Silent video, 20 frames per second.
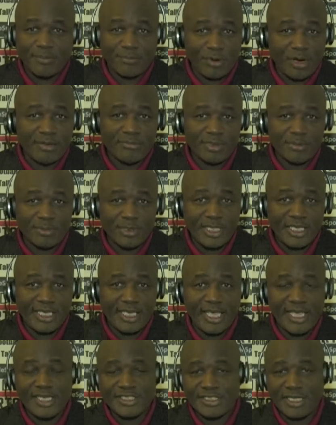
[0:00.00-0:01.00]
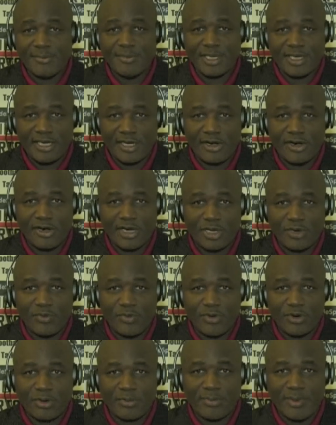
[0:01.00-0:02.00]
probably A.J. McCarron at
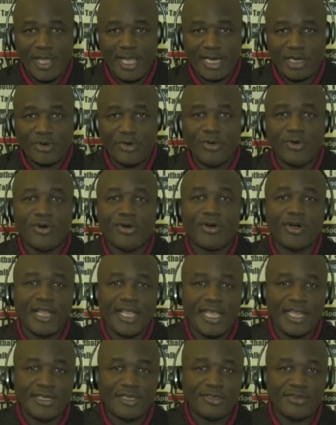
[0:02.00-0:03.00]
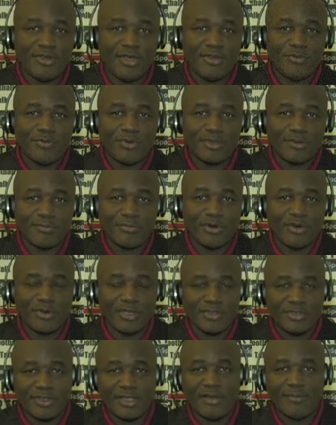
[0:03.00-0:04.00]
quarterback or Andy Dalton with a
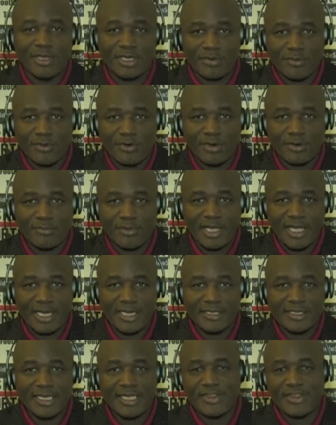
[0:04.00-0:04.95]
broken thumb at quarterback.